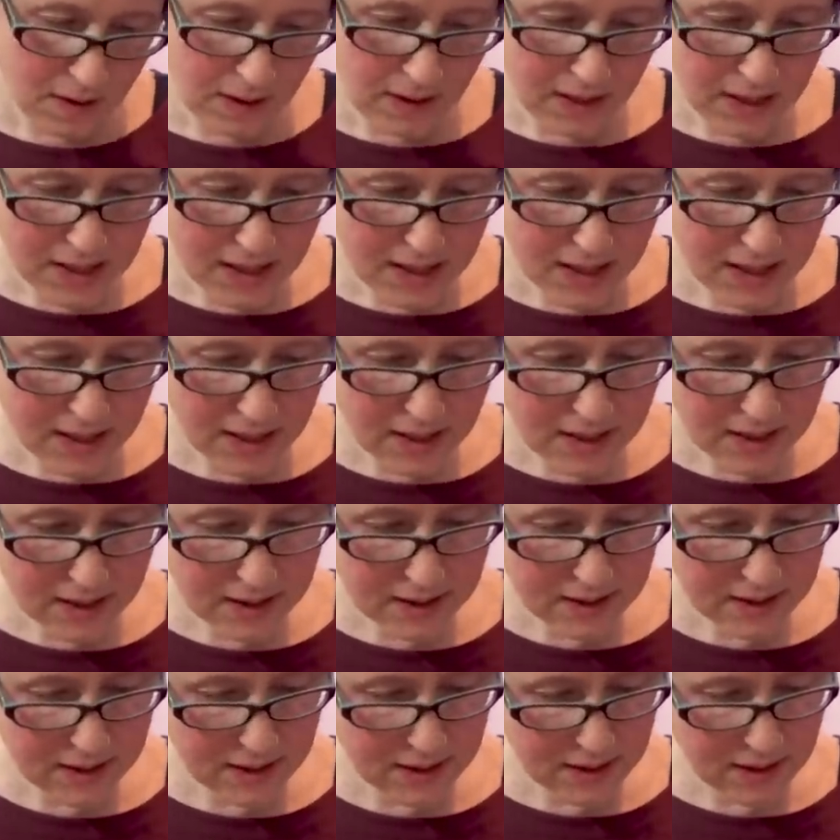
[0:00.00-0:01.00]
It
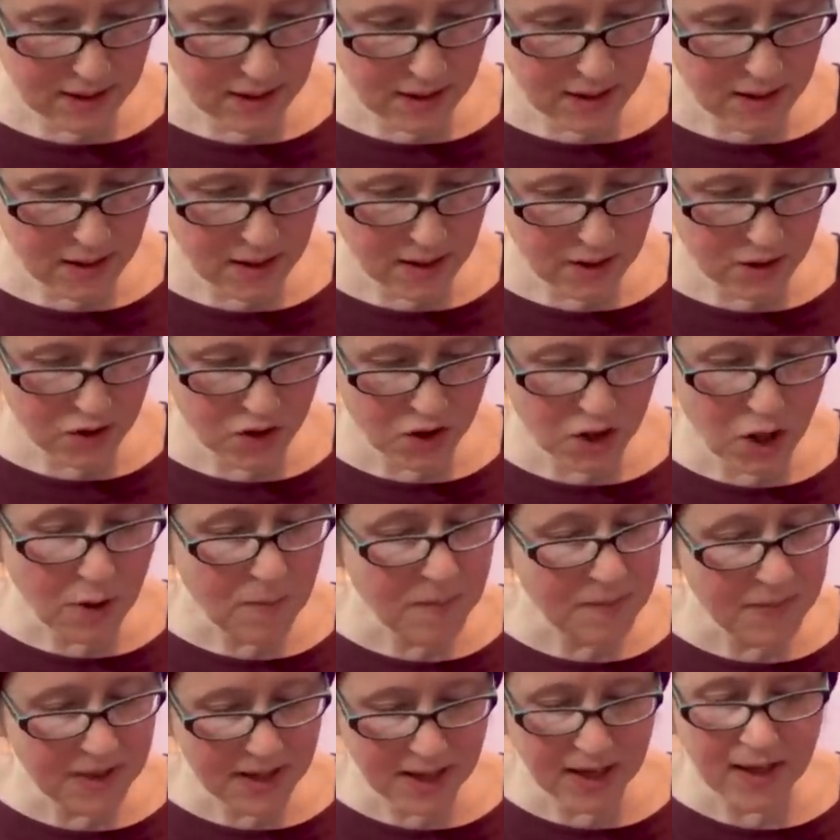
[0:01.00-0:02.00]
is a
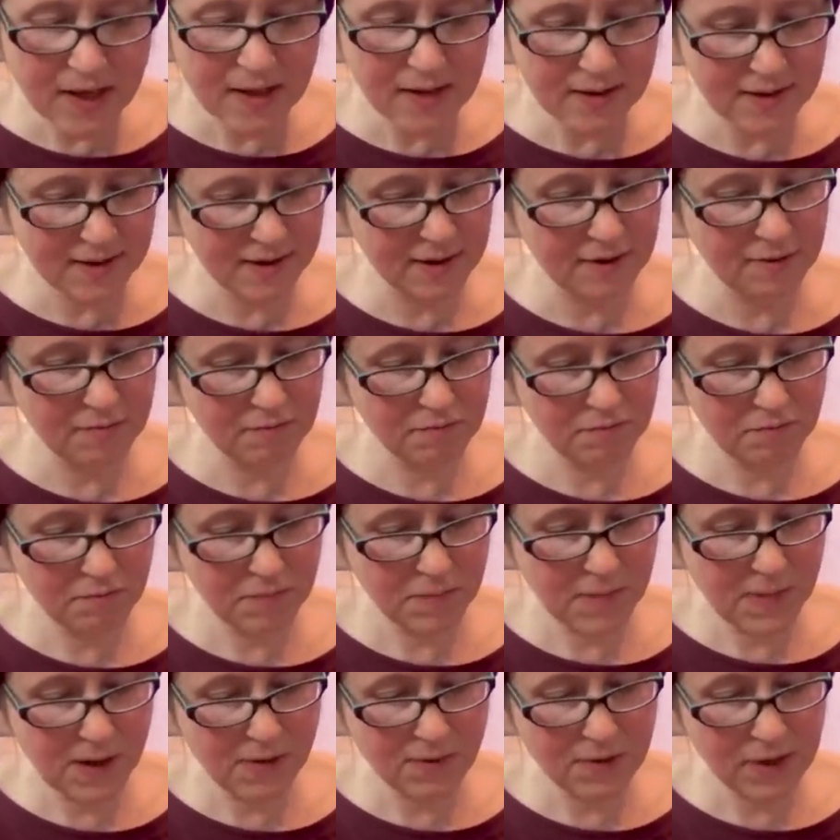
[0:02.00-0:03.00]
Jumkeet,
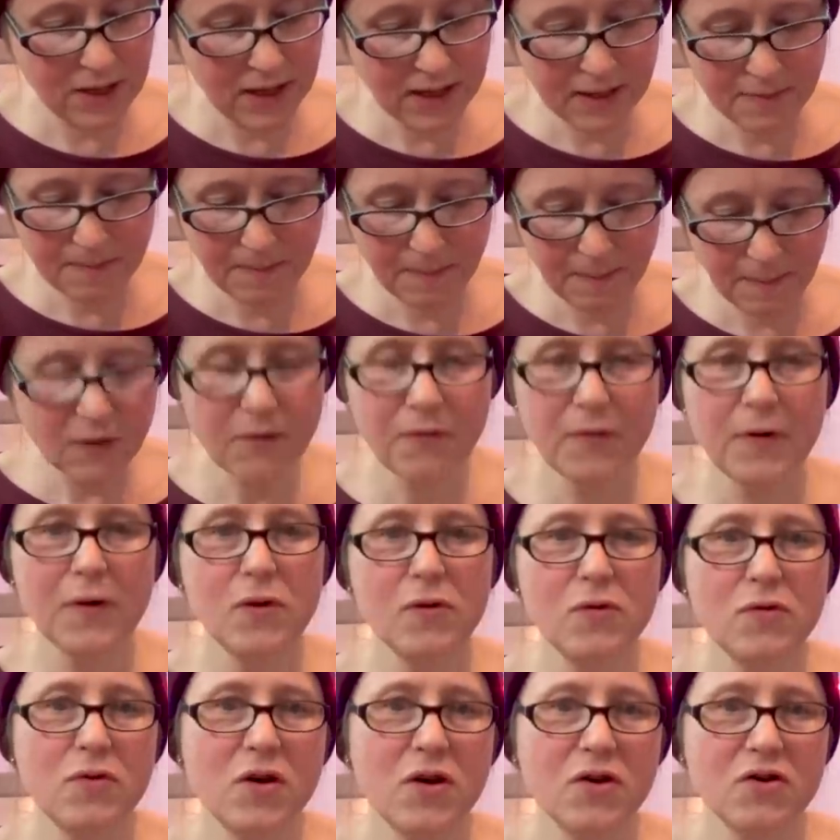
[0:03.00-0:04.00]
apparently, a
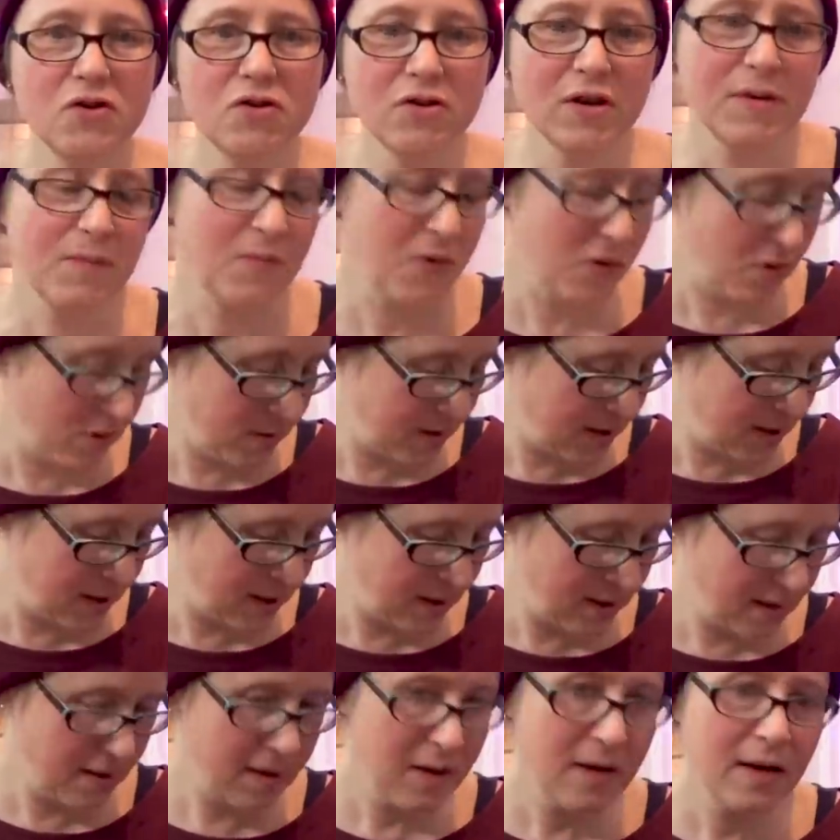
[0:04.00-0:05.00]
phone tripod.
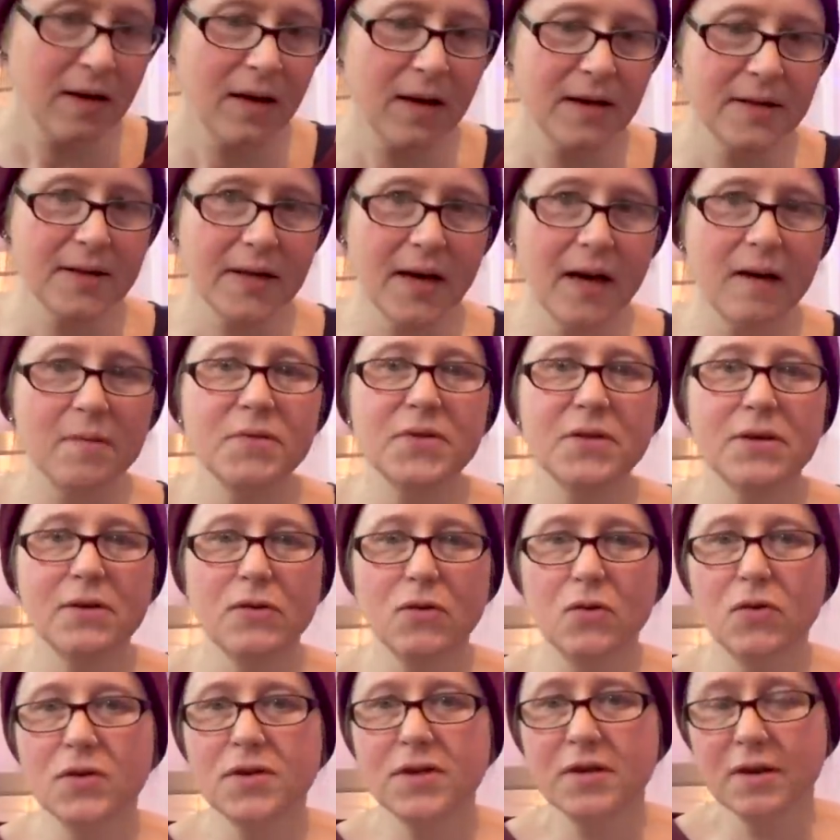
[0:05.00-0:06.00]
That's
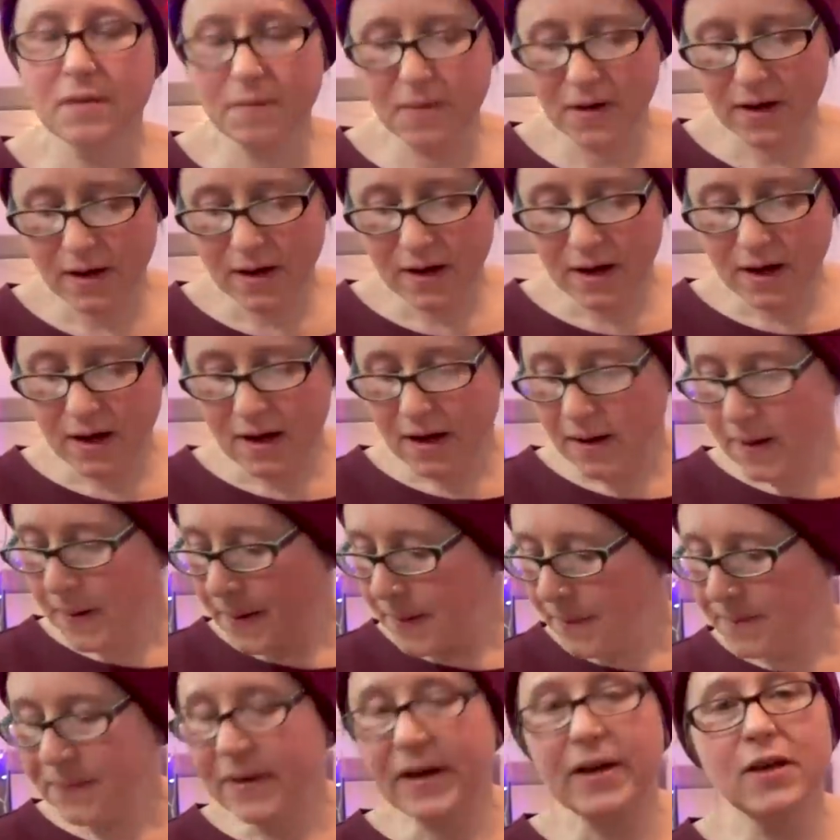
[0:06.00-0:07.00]
absolutely awesome.
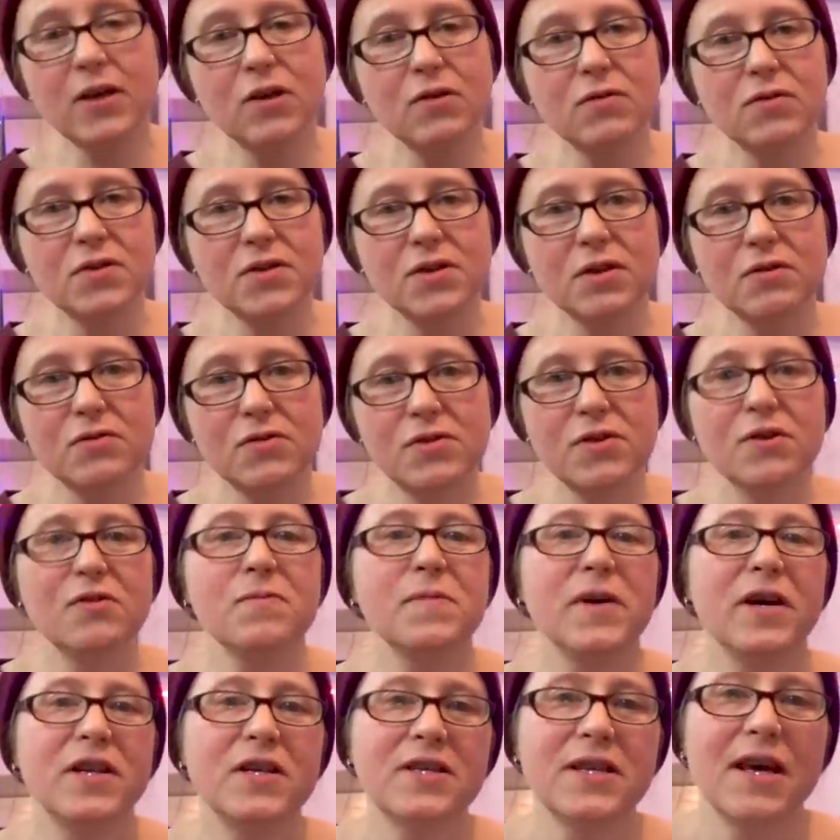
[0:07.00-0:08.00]
Thank you so, so
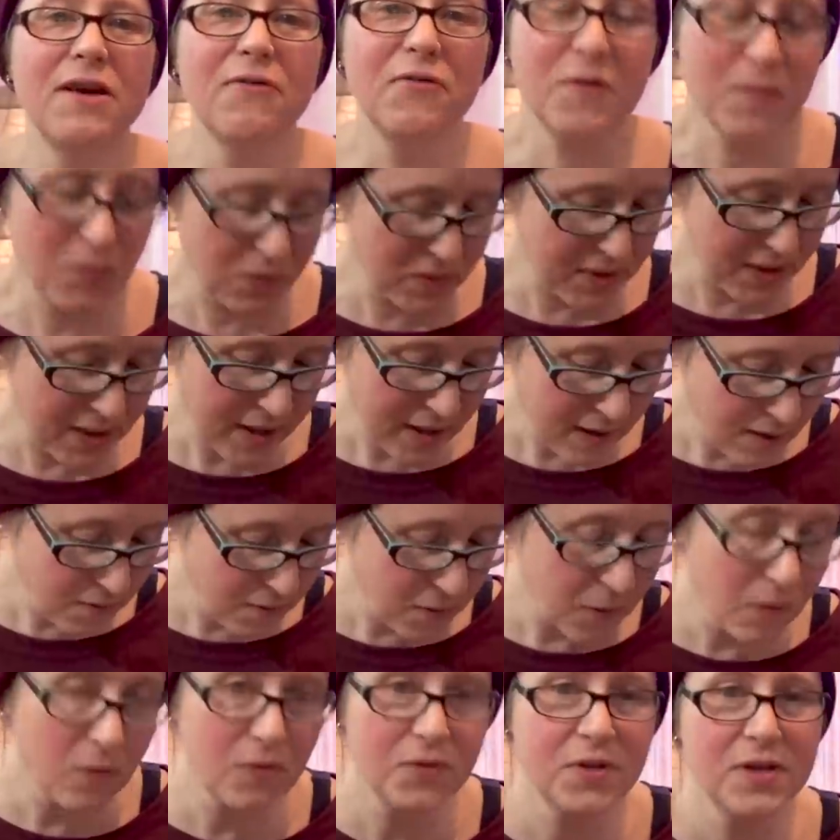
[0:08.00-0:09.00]
much, everybody,
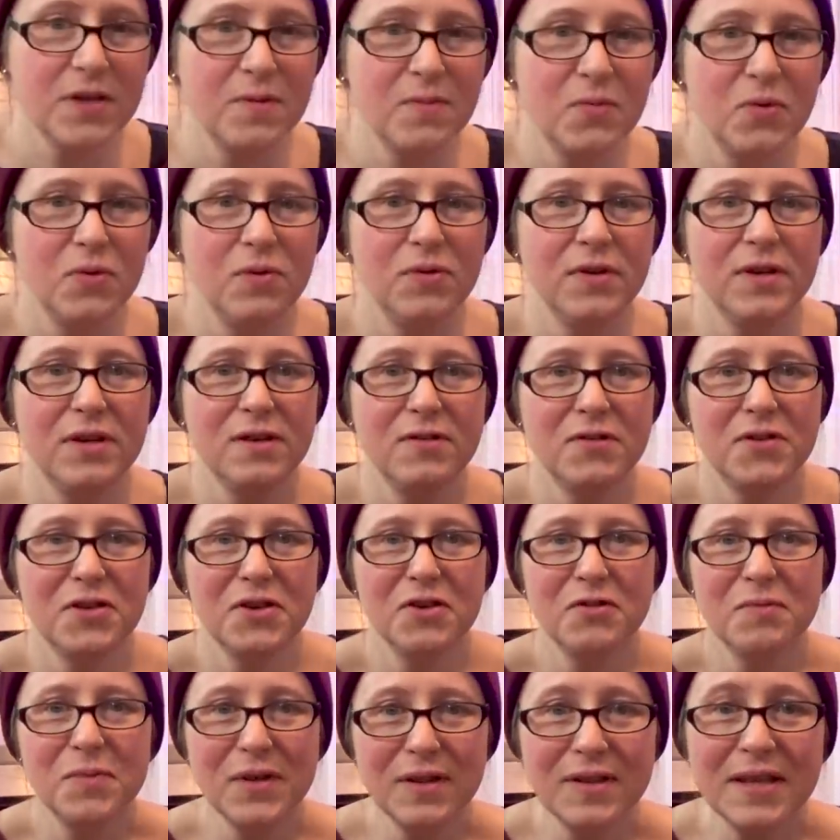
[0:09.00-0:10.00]
for all the support that you've
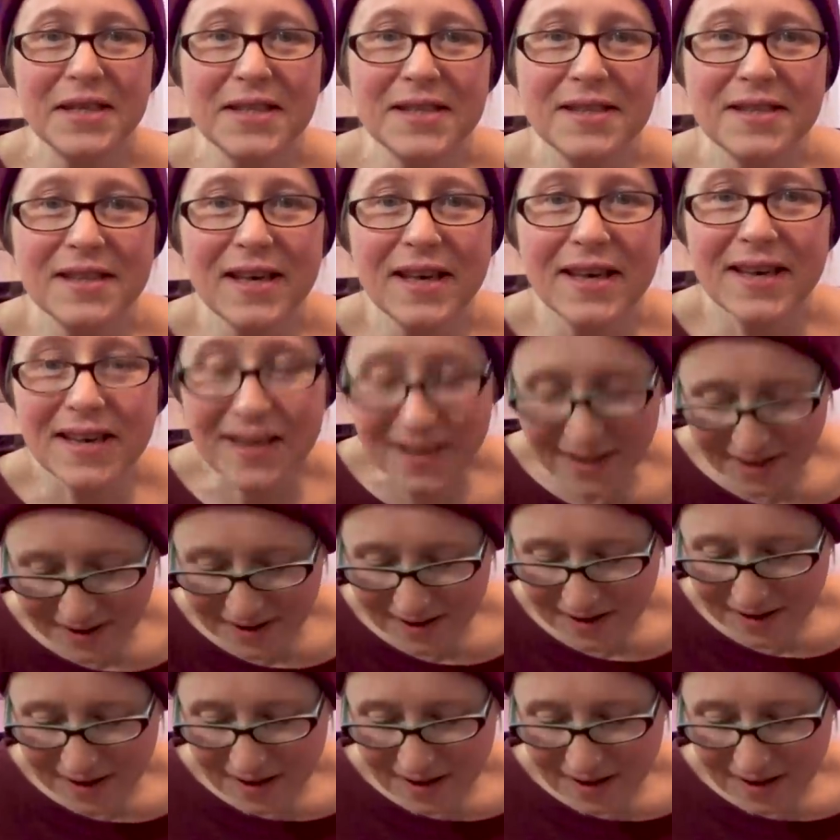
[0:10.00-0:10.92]
shown me this year,